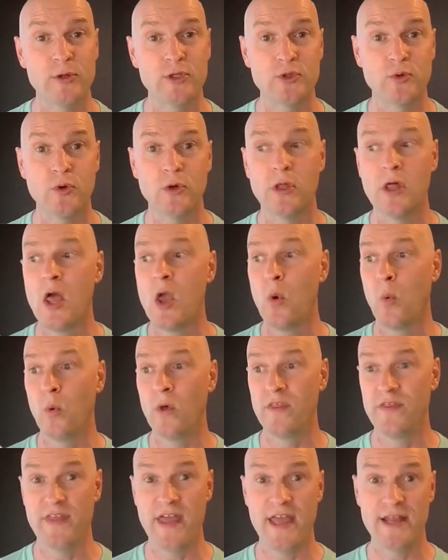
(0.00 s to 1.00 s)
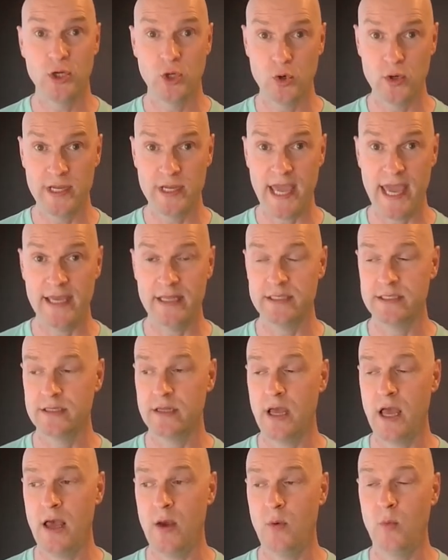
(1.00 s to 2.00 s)
tool will then create,
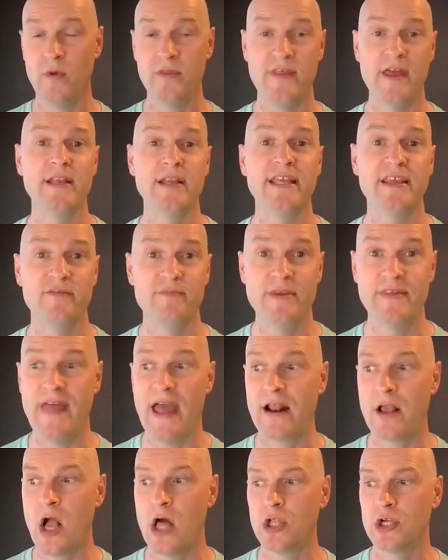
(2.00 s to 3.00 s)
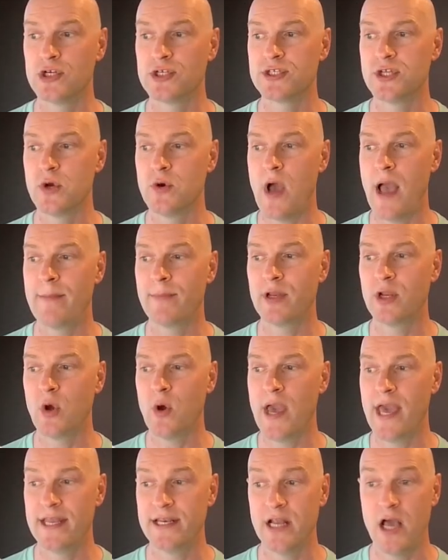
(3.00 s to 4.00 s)
will then give me that color. So I'm gonna go
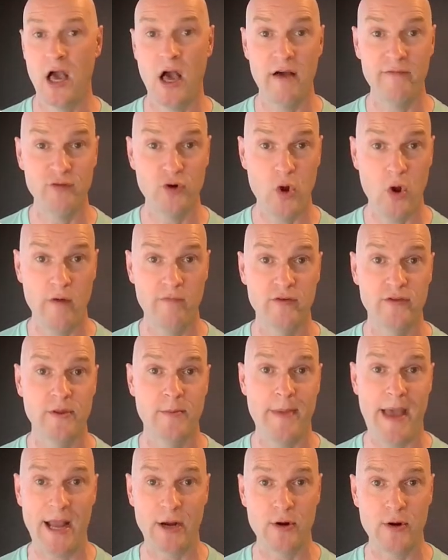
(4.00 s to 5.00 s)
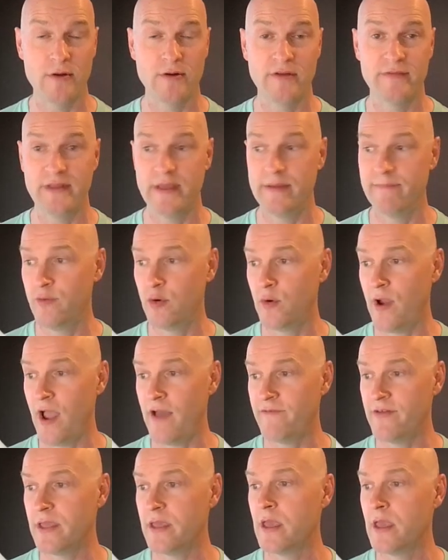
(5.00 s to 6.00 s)
ahead and hover over the background of the
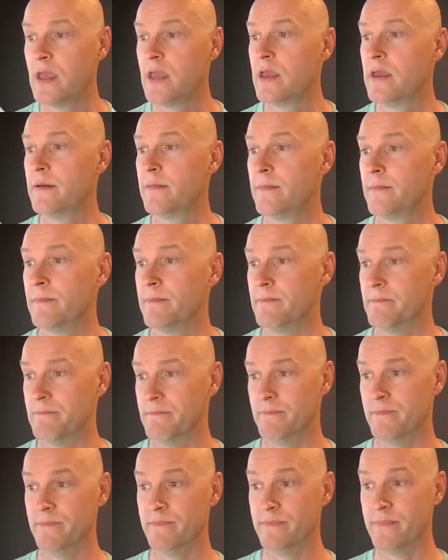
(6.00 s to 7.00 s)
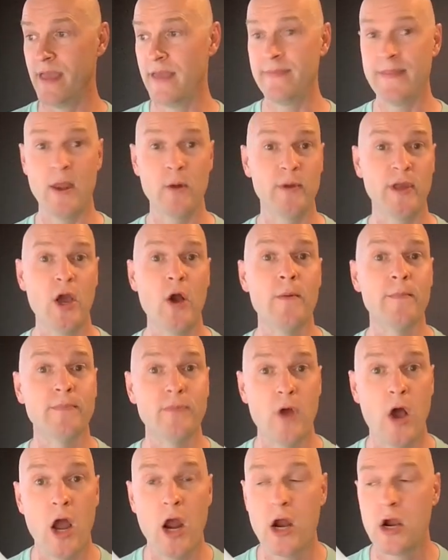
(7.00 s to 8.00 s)
infographic, and there we go.
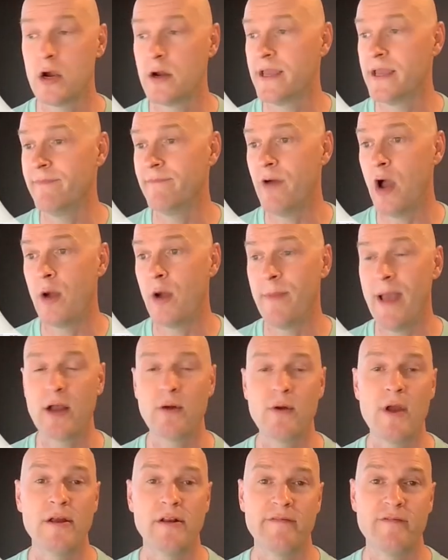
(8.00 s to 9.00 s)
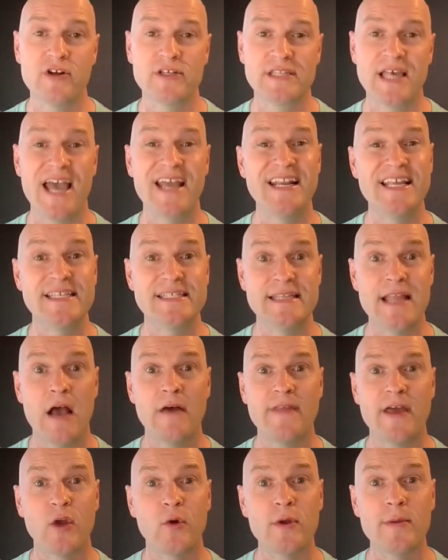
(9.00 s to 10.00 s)
Our background of our slide is now
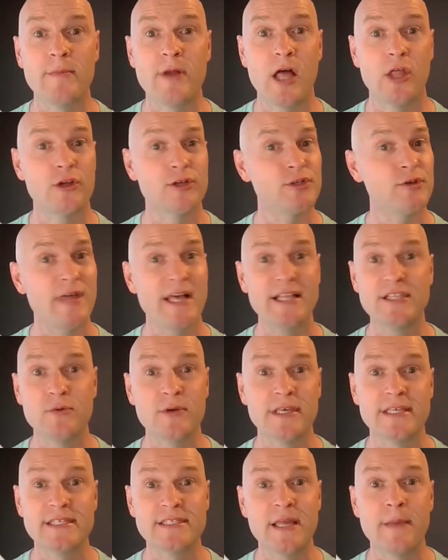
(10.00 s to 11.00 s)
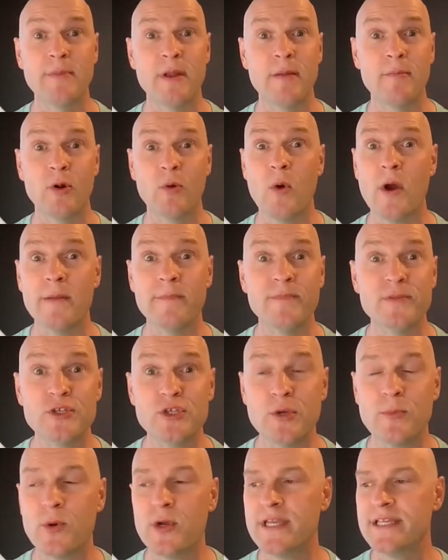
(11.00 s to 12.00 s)
that cream color. So that's really step number one,
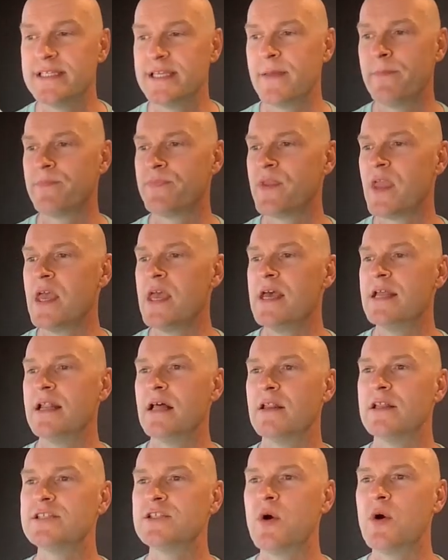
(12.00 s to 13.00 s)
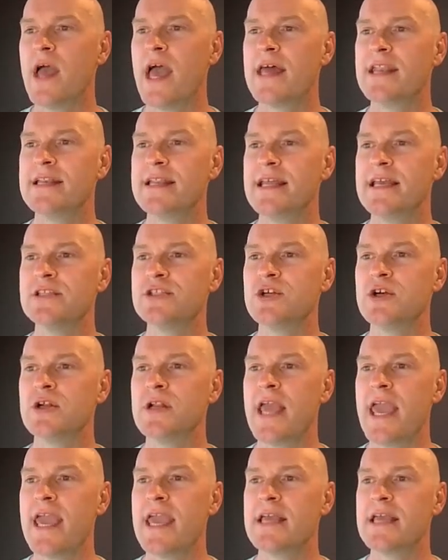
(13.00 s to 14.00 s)
super easy. Now let's go ahead and insert
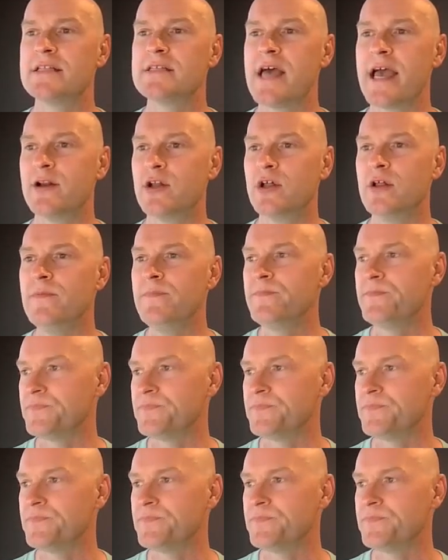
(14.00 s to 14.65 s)
a title.